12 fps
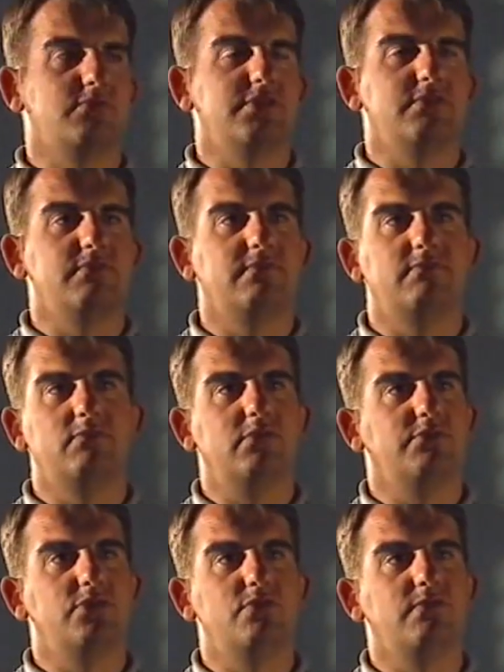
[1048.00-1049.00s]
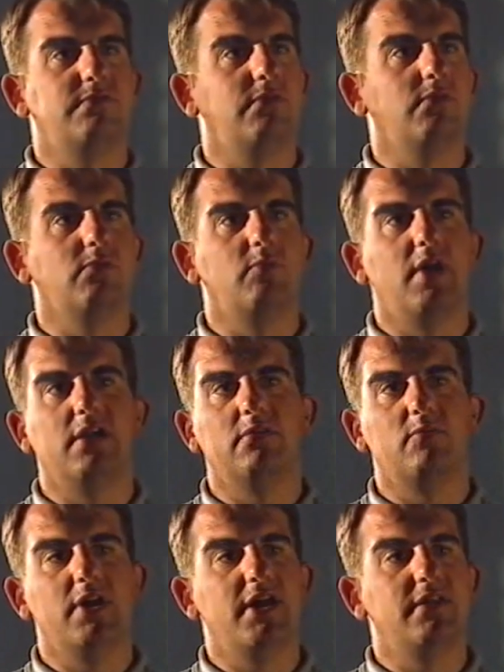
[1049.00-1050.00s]
We knew full well
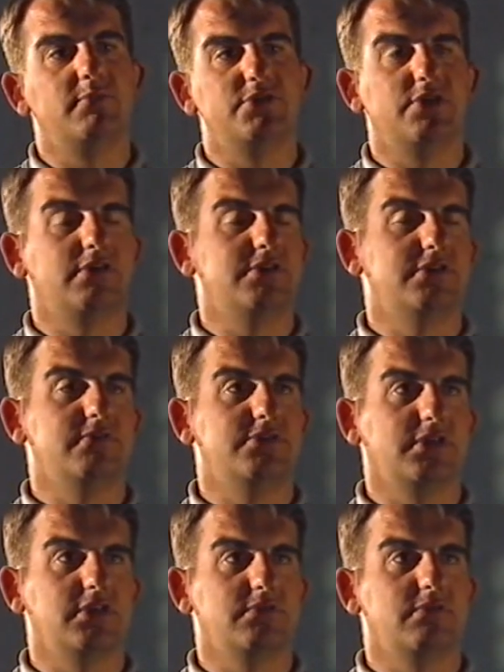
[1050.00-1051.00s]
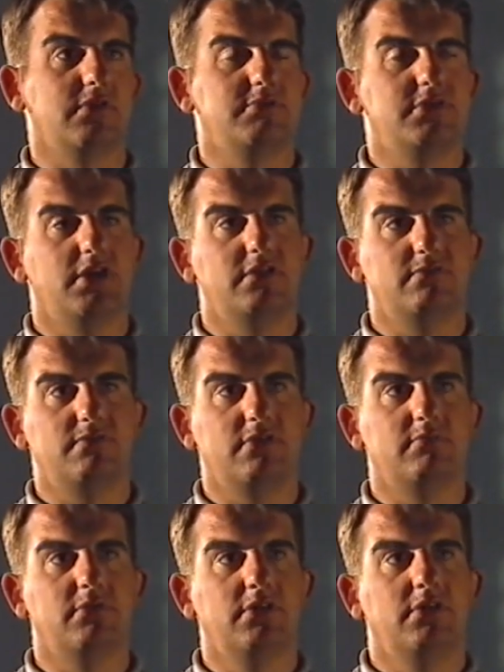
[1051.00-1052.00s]
where the majority of the tickets were obtained
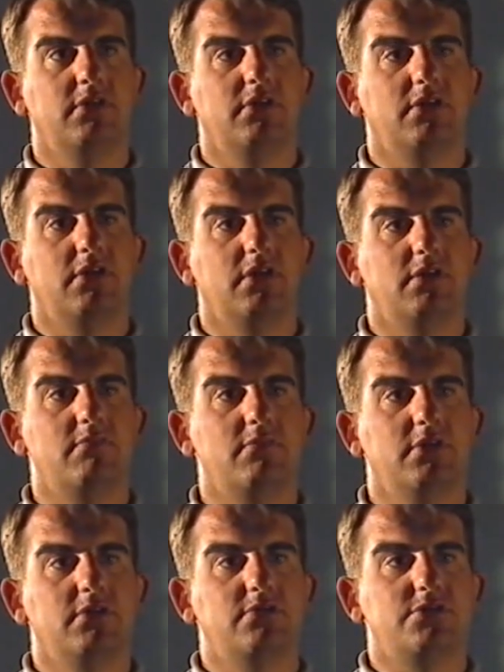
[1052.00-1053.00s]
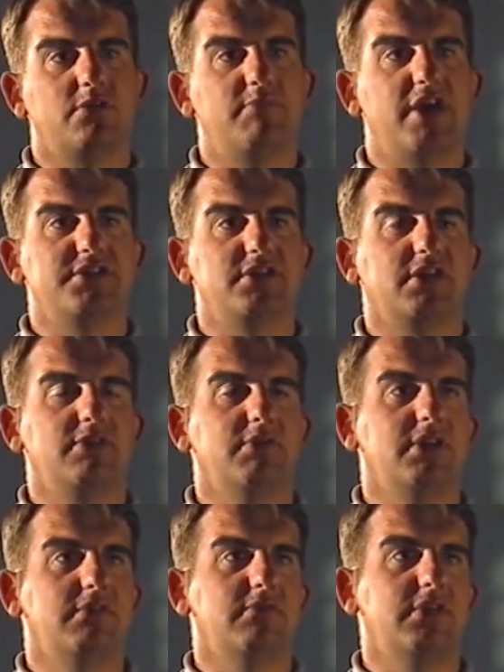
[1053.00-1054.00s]
from. So
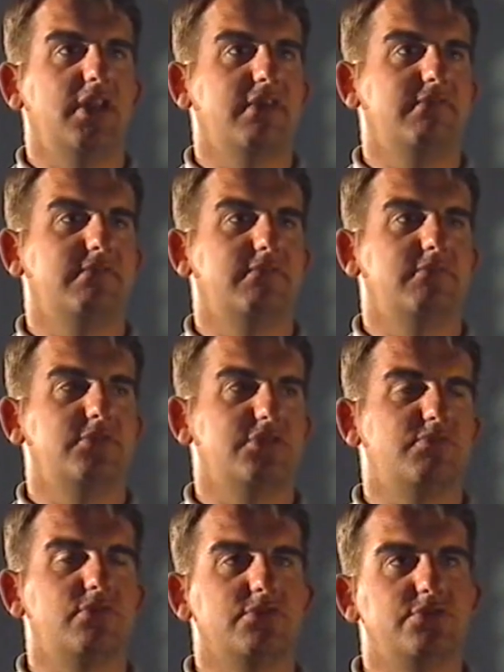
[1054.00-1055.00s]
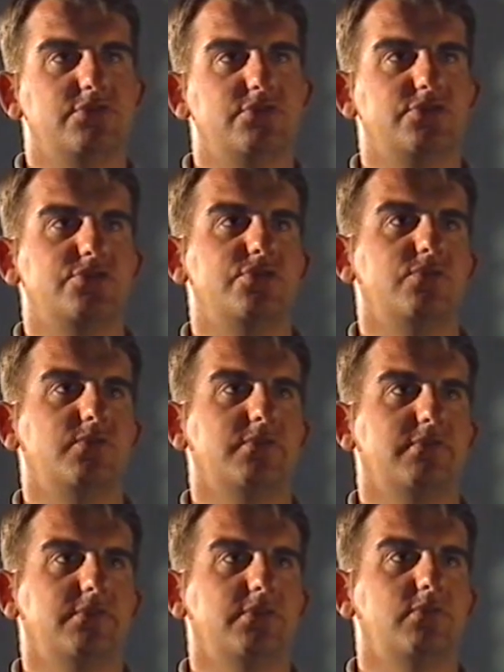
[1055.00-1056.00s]
basically we left the supporters to stew for
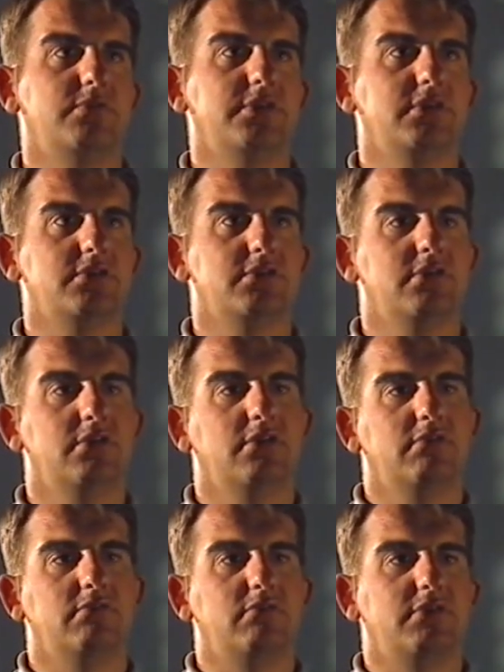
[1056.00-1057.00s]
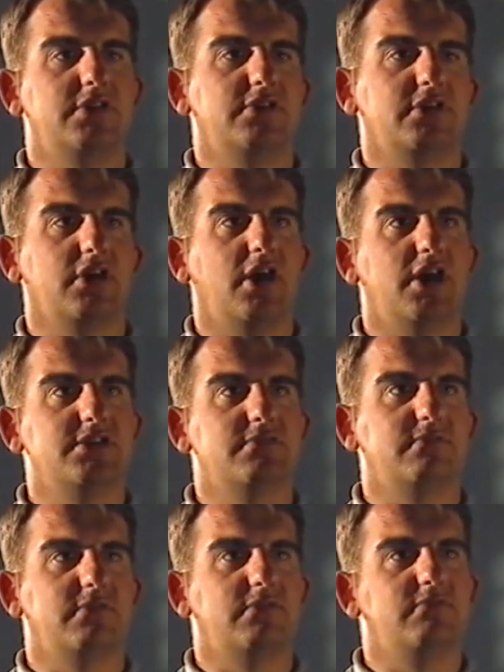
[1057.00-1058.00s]
a few weeks in the guise
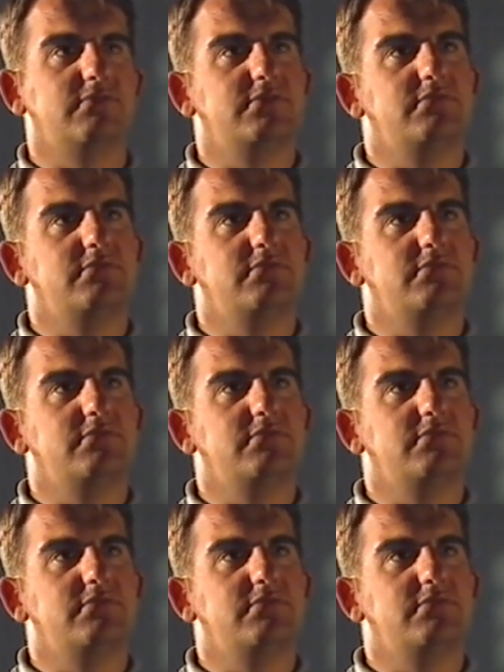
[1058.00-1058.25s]
of